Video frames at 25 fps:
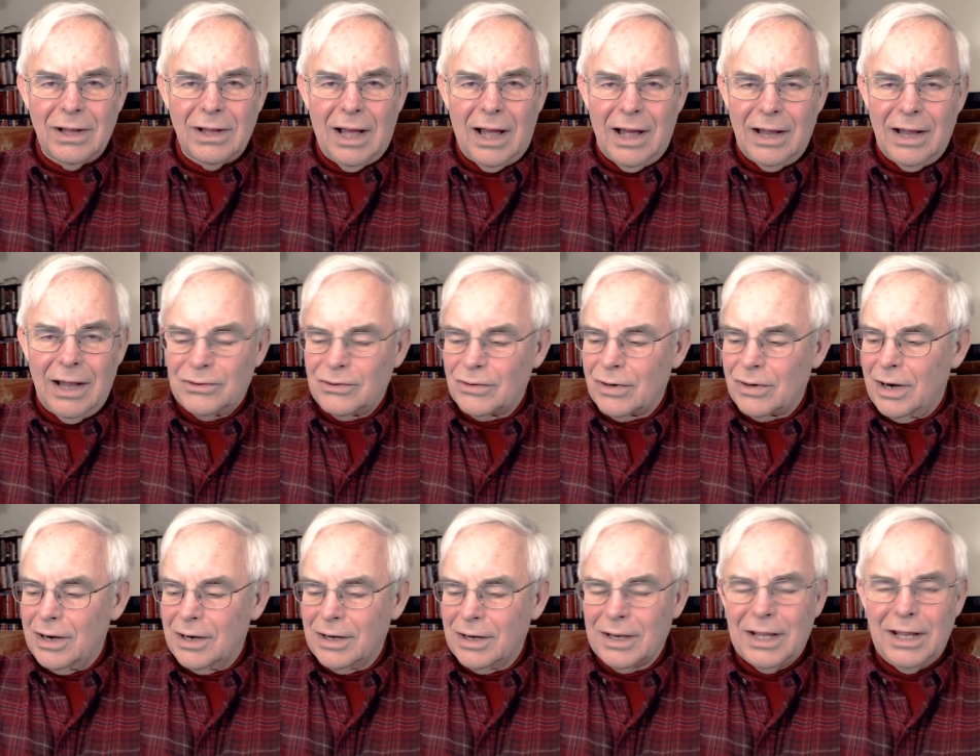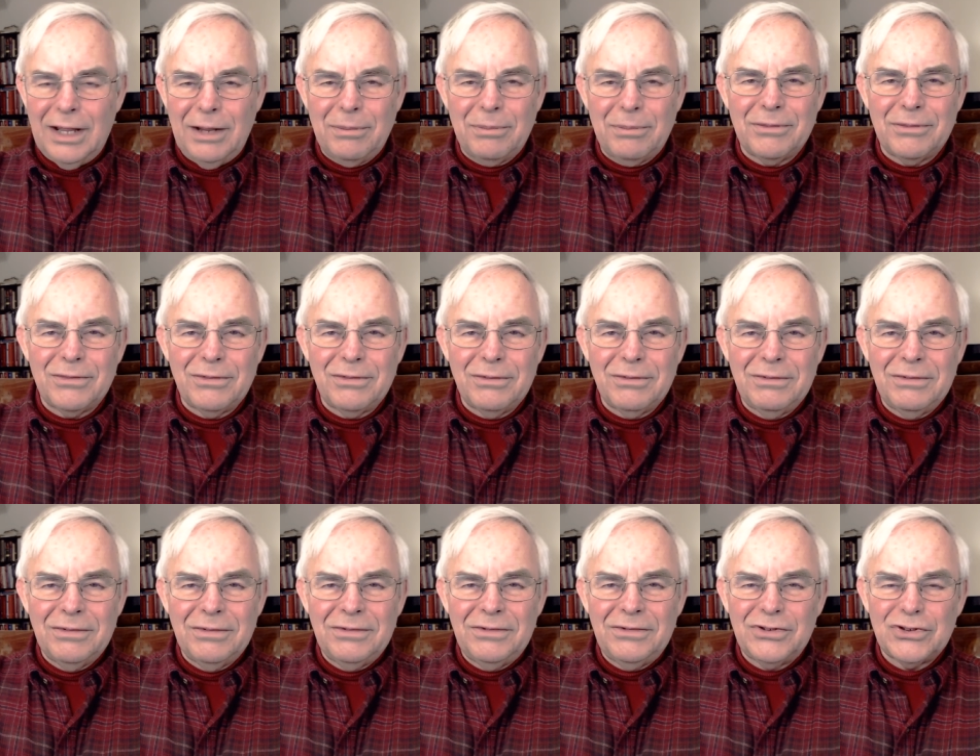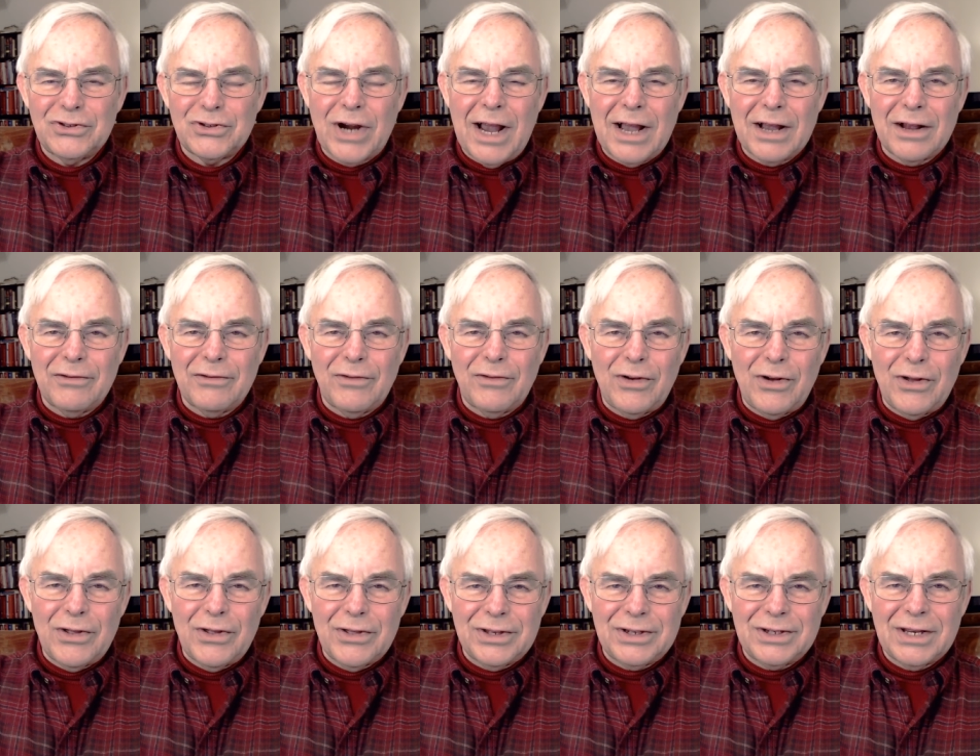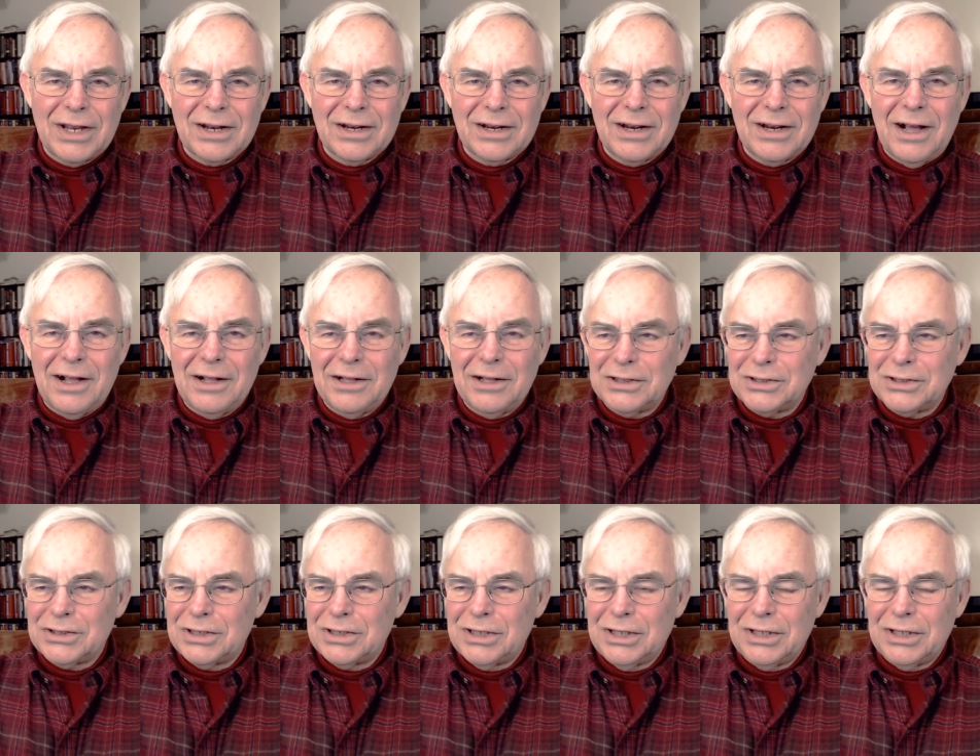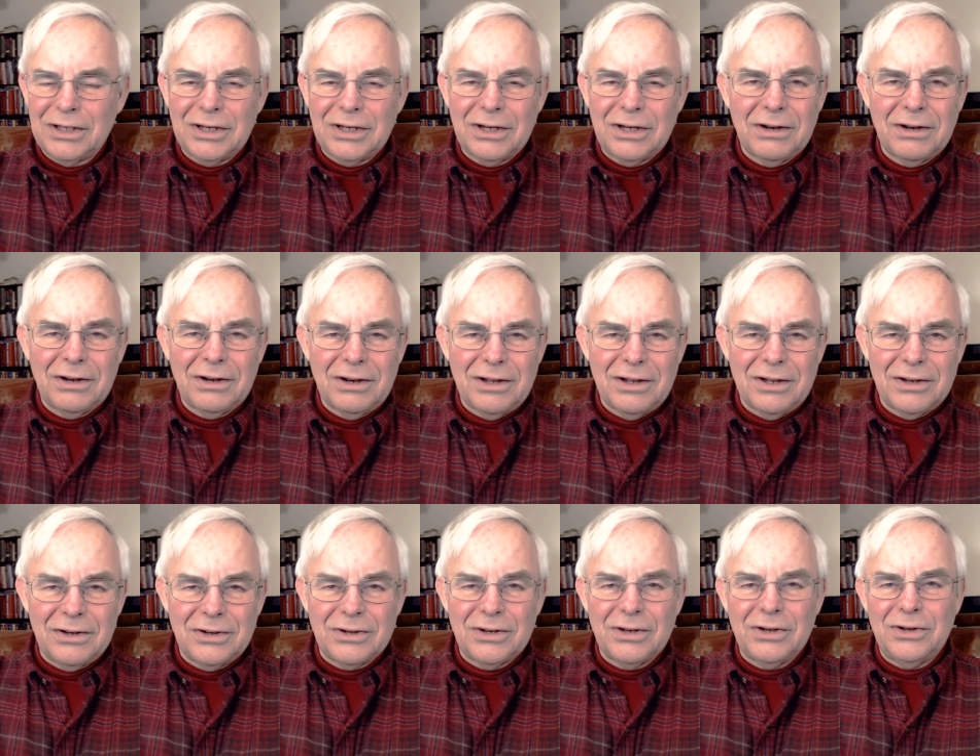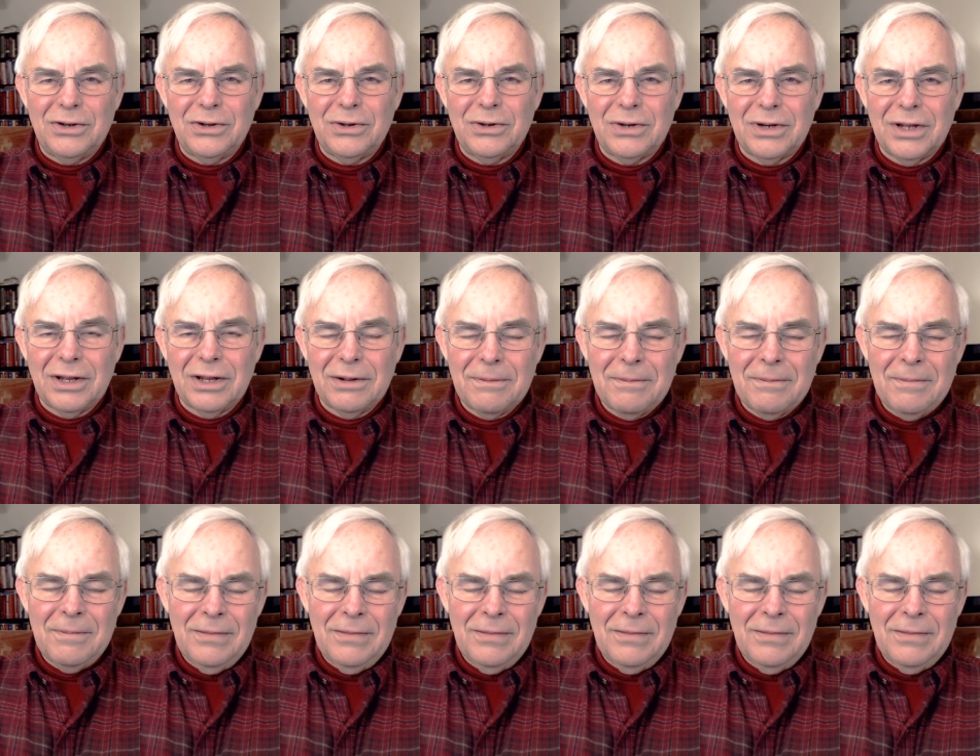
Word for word: I try to keep track of all the technology and continue to